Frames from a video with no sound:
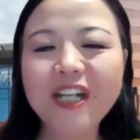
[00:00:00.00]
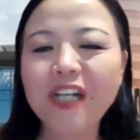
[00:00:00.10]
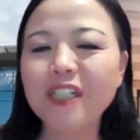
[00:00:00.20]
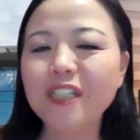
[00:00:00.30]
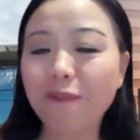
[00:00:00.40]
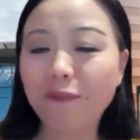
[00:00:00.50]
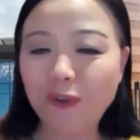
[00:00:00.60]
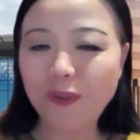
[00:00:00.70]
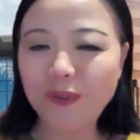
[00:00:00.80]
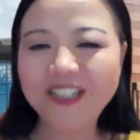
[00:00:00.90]
Chinese
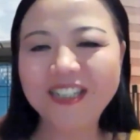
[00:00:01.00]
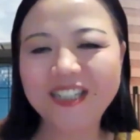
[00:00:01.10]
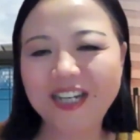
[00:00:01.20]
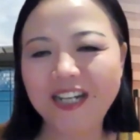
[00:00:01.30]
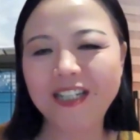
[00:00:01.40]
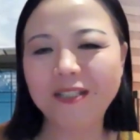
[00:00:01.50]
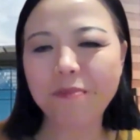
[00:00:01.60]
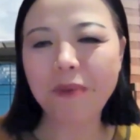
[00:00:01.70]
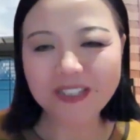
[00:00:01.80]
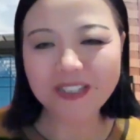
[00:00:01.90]
food,
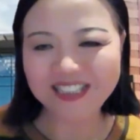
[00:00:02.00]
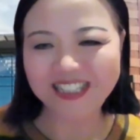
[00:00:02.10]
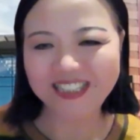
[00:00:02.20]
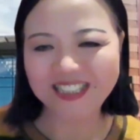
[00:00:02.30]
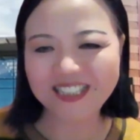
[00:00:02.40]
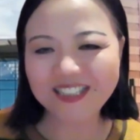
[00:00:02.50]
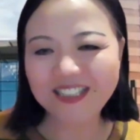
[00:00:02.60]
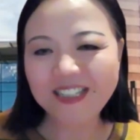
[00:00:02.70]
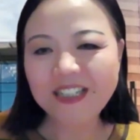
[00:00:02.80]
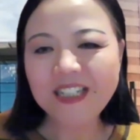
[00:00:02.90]
Chinese politics.
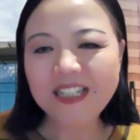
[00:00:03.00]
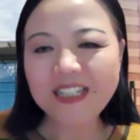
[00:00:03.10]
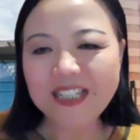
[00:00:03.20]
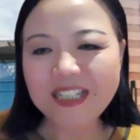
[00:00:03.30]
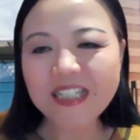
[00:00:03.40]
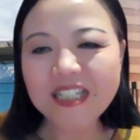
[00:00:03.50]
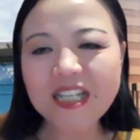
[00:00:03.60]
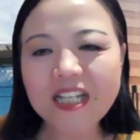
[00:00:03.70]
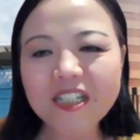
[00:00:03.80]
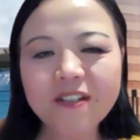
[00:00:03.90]
This
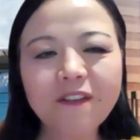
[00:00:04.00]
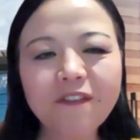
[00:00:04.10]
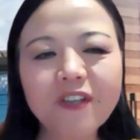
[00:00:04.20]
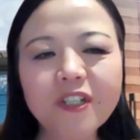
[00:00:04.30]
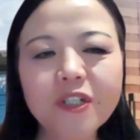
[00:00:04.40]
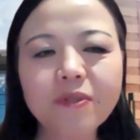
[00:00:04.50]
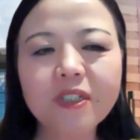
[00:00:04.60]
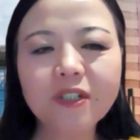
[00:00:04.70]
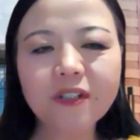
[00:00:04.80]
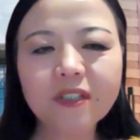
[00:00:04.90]
session
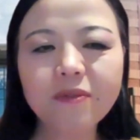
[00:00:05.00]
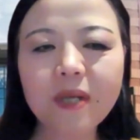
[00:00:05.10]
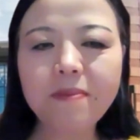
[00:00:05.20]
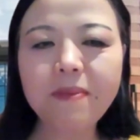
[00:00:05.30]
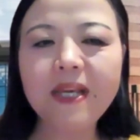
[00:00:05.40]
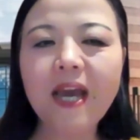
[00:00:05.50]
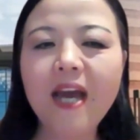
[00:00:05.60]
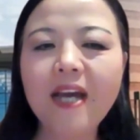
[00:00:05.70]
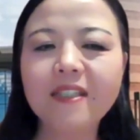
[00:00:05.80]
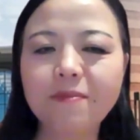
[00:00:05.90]
featuring Dr. Raby
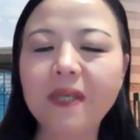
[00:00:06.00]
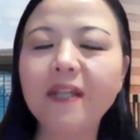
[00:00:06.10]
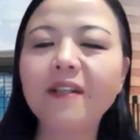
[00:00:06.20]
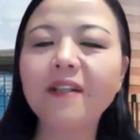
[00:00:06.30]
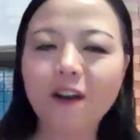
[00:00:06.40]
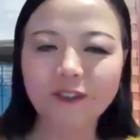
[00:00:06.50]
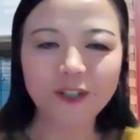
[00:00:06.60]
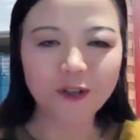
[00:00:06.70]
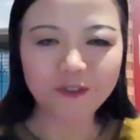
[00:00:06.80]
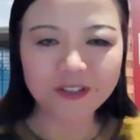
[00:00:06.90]
has been
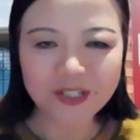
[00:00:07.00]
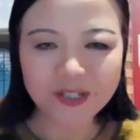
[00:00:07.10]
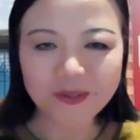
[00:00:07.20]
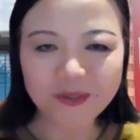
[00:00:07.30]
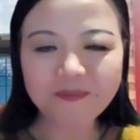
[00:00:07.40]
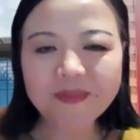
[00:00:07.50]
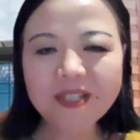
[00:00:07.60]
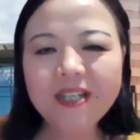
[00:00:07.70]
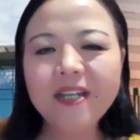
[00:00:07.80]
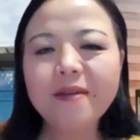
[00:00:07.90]
long overdue
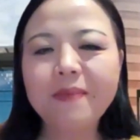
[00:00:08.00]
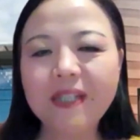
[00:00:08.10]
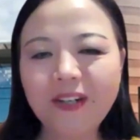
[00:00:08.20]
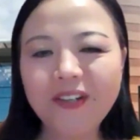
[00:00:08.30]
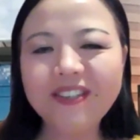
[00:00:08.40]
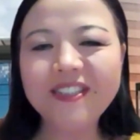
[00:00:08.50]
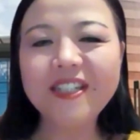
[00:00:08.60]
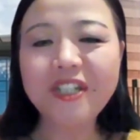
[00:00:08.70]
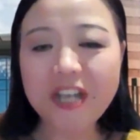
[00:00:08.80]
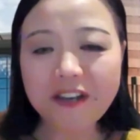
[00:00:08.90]
because
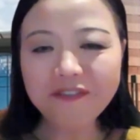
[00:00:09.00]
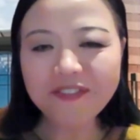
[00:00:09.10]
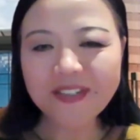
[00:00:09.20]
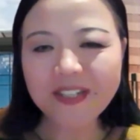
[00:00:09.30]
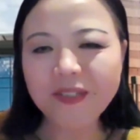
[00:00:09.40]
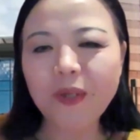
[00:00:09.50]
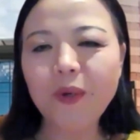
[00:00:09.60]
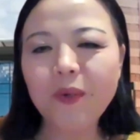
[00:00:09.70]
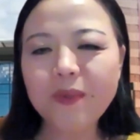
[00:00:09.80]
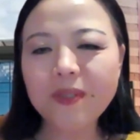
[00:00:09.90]
Geoff has
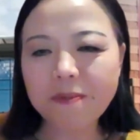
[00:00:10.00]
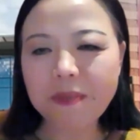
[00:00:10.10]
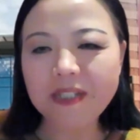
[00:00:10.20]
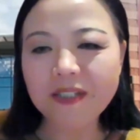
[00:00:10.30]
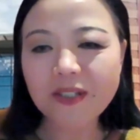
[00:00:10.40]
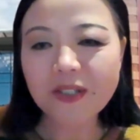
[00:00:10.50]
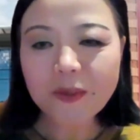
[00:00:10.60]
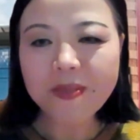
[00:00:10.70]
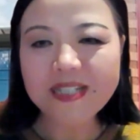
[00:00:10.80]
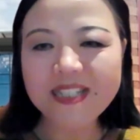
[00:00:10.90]
always been
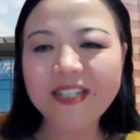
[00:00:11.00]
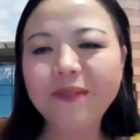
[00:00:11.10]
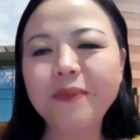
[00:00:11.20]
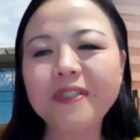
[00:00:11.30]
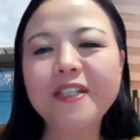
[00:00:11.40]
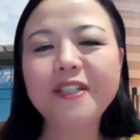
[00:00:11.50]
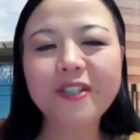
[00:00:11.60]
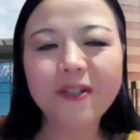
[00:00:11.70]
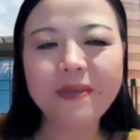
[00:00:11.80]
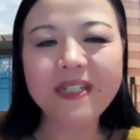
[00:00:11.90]
so busy with
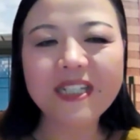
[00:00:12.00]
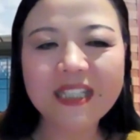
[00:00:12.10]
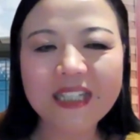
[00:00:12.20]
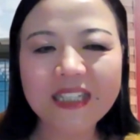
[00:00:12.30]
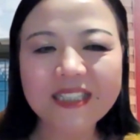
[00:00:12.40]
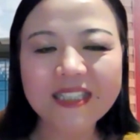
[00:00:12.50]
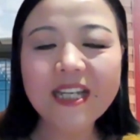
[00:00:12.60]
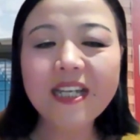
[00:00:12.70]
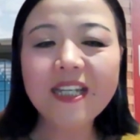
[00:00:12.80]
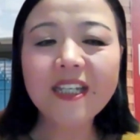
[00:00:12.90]
so many things,
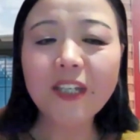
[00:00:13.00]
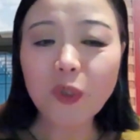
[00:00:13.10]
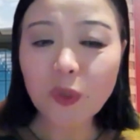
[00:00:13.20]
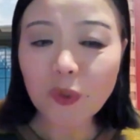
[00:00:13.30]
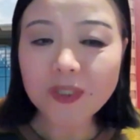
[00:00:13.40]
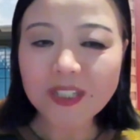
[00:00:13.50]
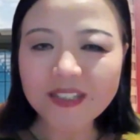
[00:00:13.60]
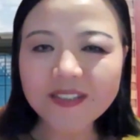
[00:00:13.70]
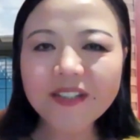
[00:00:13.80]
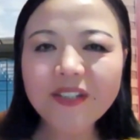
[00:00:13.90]

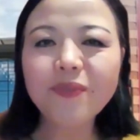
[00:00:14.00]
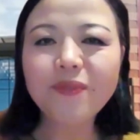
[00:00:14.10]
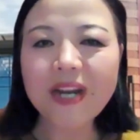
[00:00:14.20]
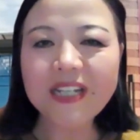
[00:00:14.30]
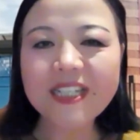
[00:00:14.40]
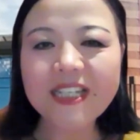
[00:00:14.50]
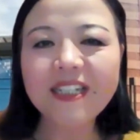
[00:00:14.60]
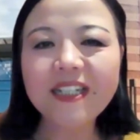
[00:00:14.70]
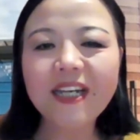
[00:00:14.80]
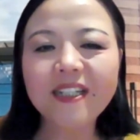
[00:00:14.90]
including
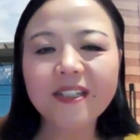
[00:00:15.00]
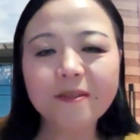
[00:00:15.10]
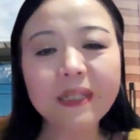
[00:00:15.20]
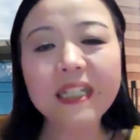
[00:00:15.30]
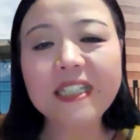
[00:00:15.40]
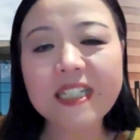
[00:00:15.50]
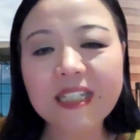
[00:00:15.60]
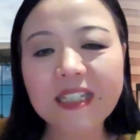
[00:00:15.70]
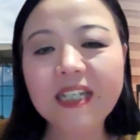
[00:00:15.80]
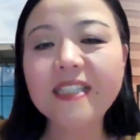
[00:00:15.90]
writing and
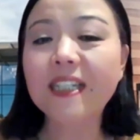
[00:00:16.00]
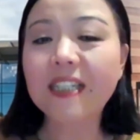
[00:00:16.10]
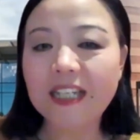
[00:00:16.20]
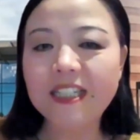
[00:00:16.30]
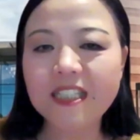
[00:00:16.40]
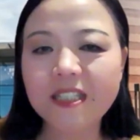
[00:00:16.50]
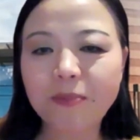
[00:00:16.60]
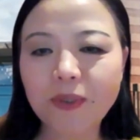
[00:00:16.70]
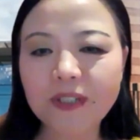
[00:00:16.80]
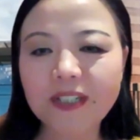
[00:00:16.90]
completing his
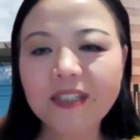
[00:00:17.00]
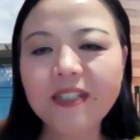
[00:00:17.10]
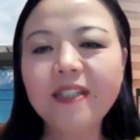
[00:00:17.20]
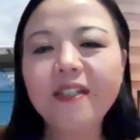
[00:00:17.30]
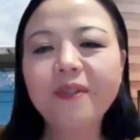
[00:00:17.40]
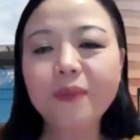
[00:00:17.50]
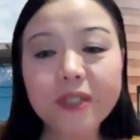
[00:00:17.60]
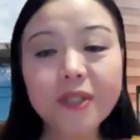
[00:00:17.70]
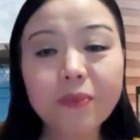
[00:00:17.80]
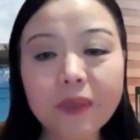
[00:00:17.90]
latest book,
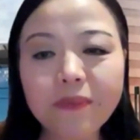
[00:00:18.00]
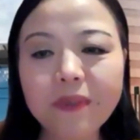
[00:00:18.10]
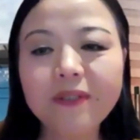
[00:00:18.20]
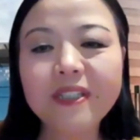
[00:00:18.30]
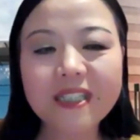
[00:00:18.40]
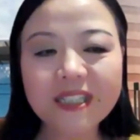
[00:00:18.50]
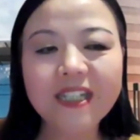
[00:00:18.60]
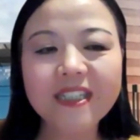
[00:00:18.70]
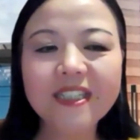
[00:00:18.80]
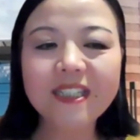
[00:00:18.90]
which we will
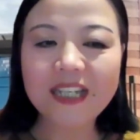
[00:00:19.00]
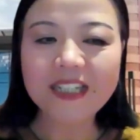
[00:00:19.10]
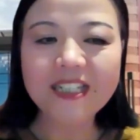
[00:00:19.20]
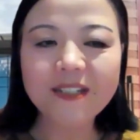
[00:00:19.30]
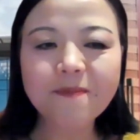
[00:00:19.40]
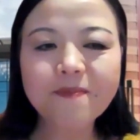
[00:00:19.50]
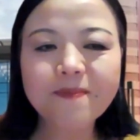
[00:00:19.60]
discuss later.